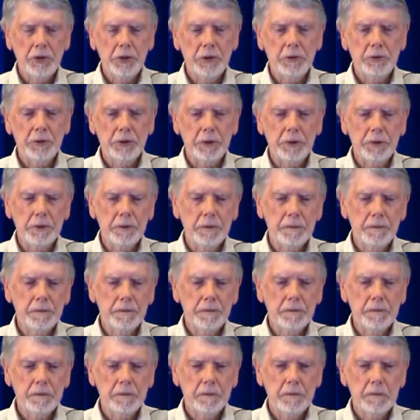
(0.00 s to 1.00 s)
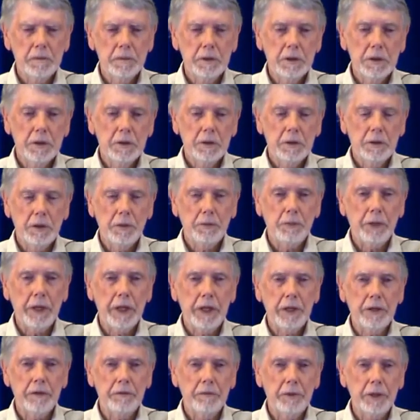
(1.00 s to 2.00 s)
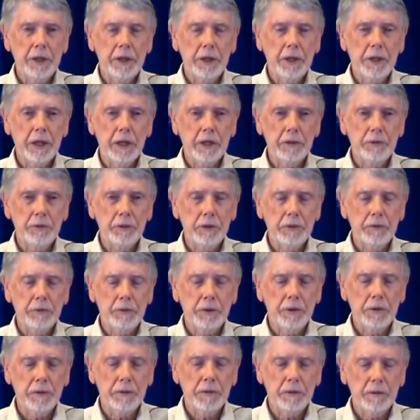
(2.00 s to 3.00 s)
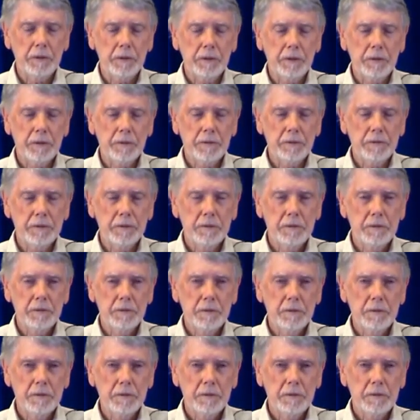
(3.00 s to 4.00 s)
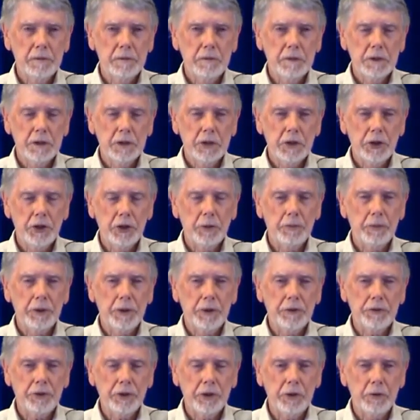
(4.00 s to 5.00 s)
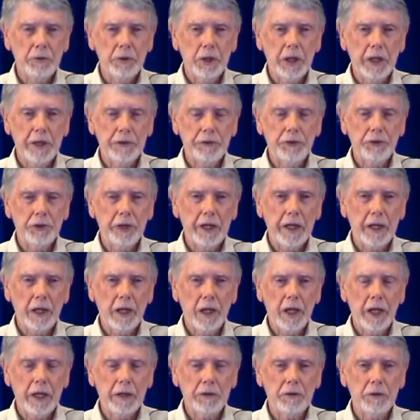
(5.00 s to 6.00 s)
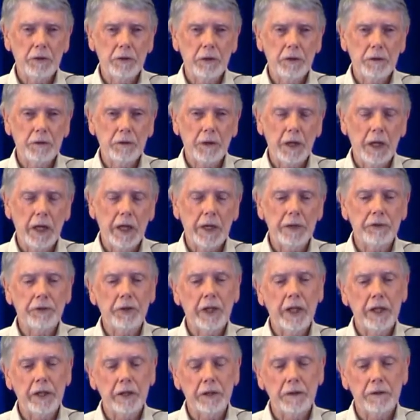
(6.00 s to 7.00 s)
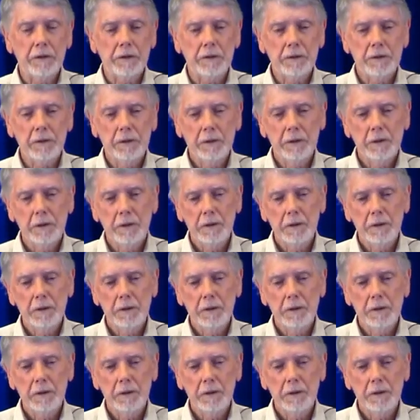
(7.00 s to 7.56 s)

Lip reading: due to the pain of being hungry, for instance. And the person arises out of likes and dislikes. That is,